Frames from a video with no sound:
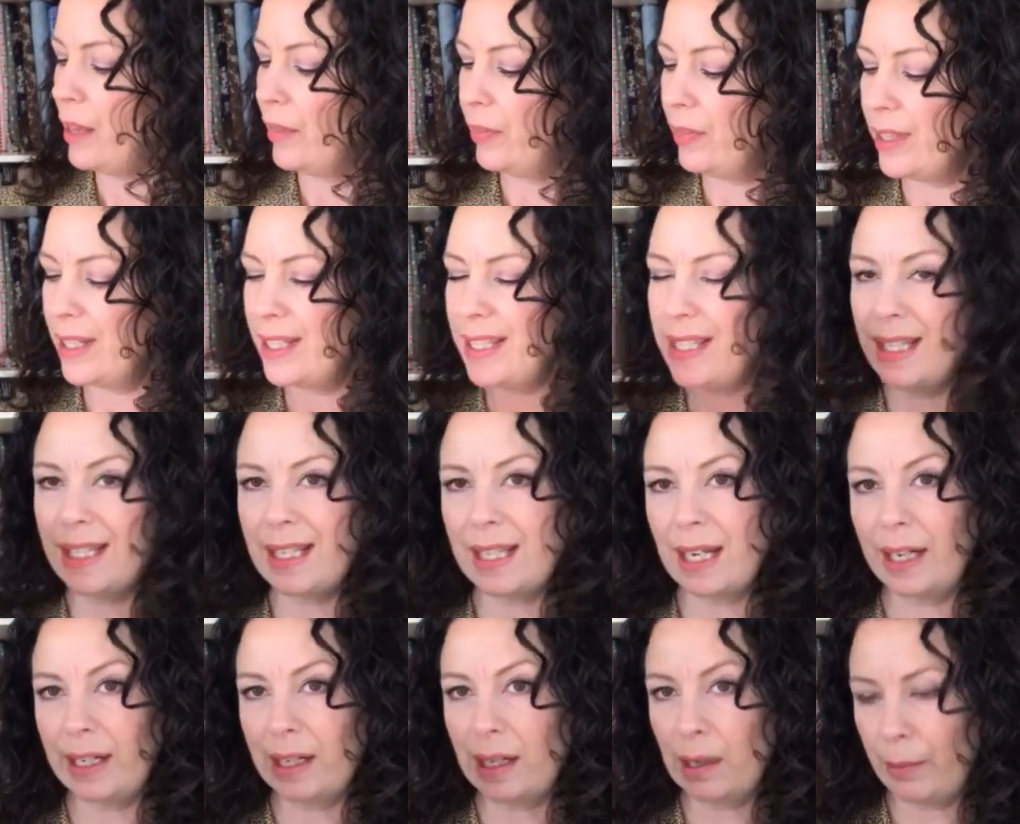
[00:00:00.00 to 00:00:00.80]
this is
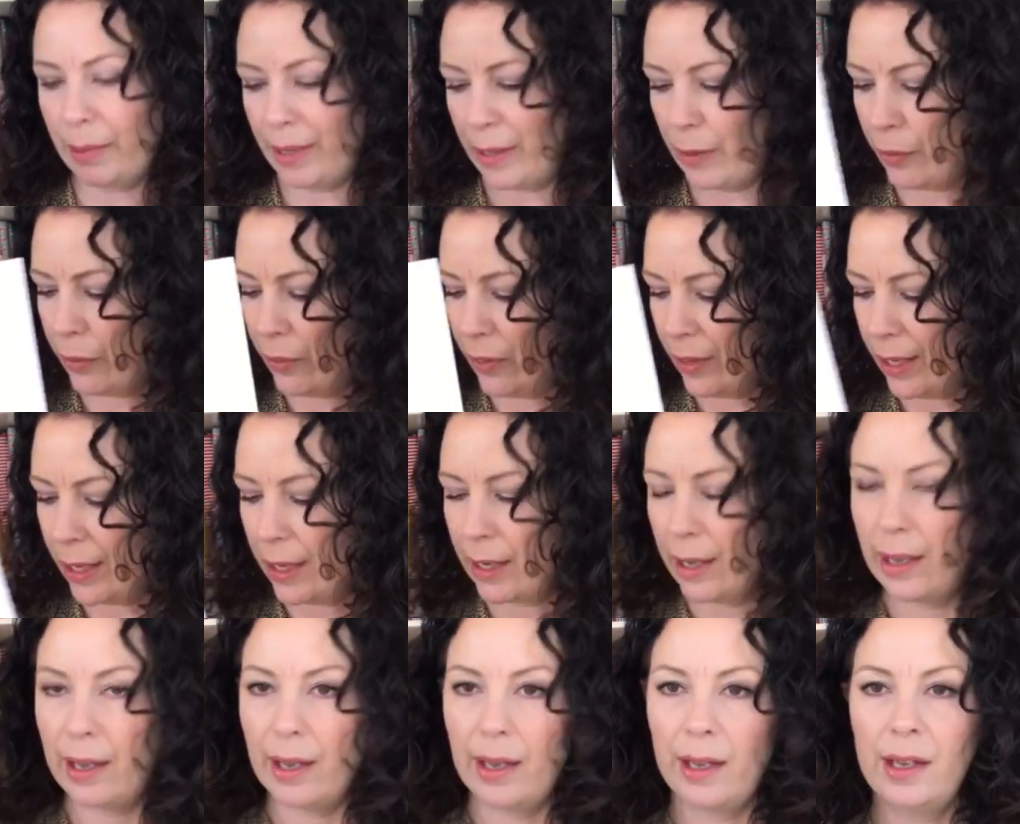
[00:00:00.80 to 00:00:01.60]
a little bit
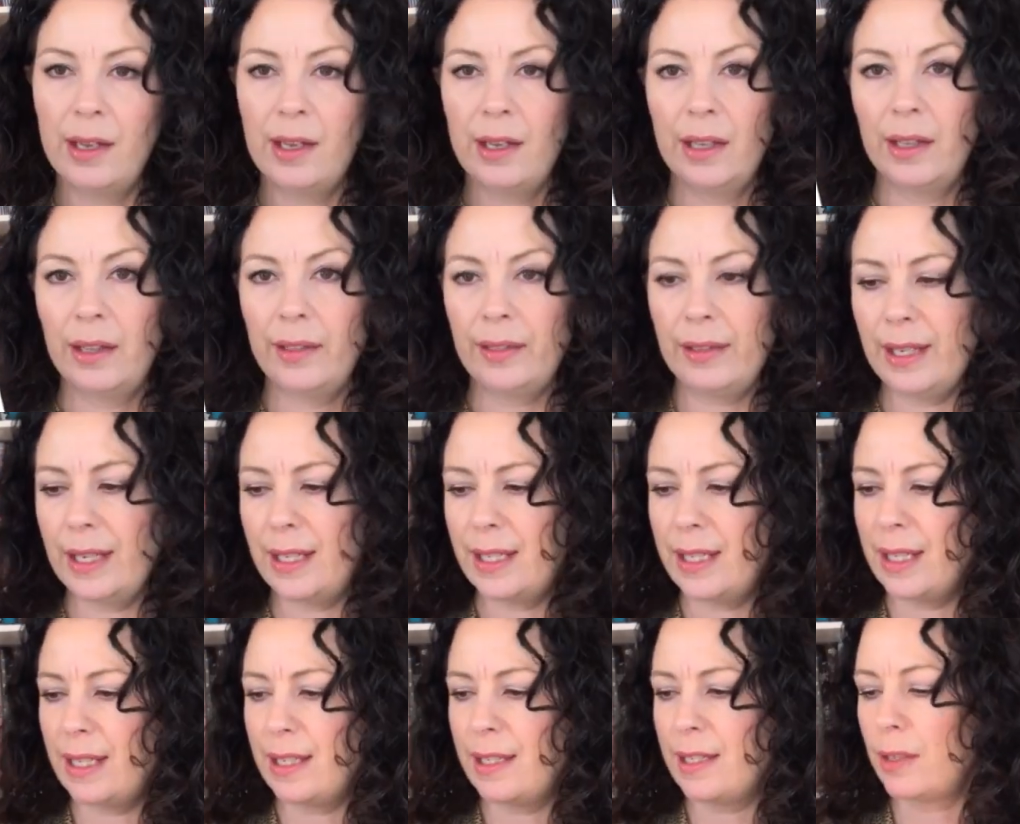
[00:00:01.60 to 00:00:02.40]
thicker.
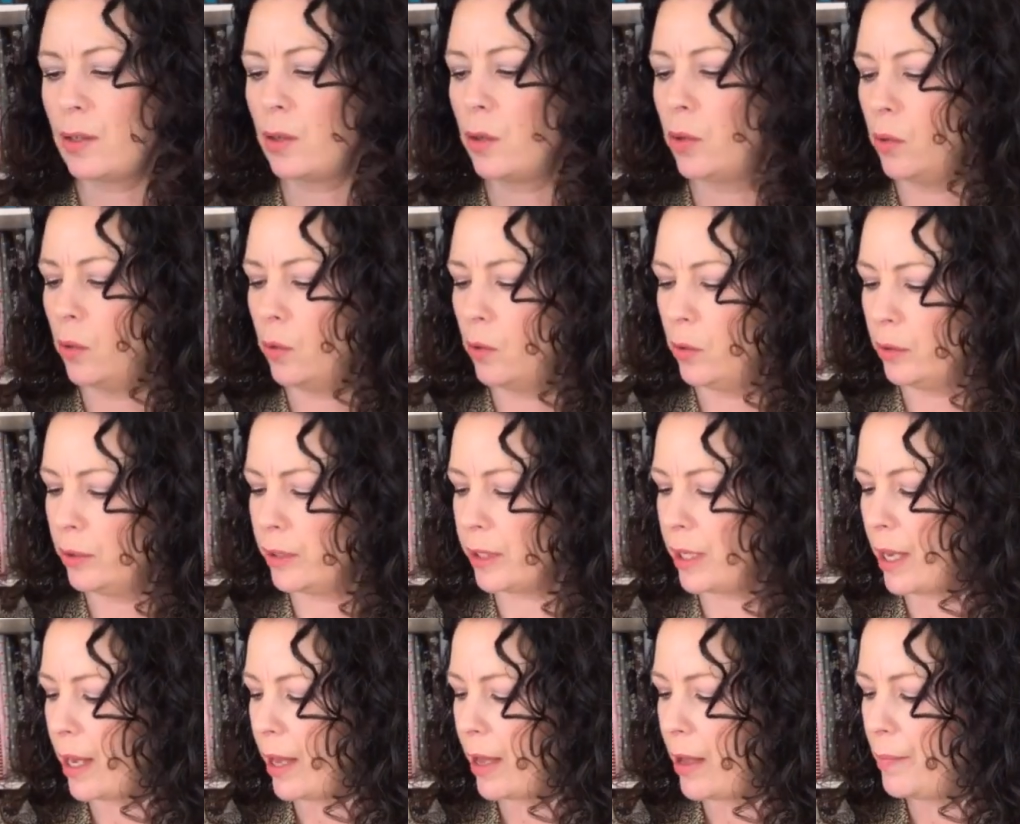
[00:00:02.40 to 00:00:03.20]
This is
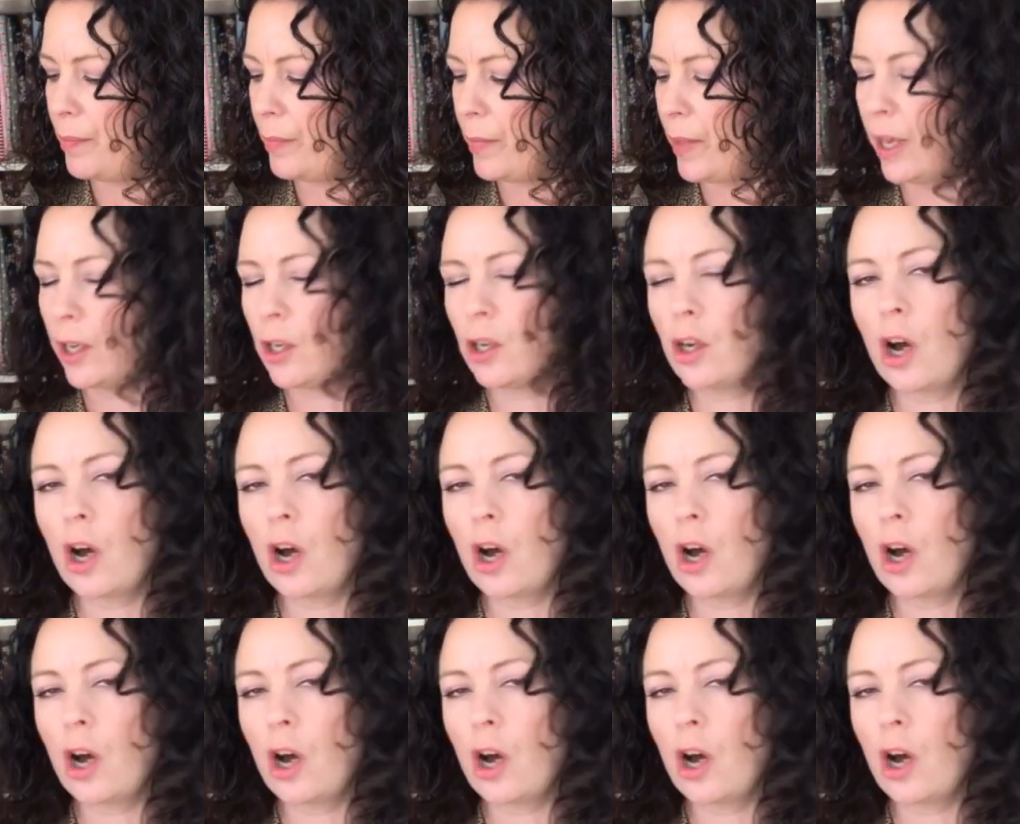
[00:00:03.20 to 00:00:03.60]
called a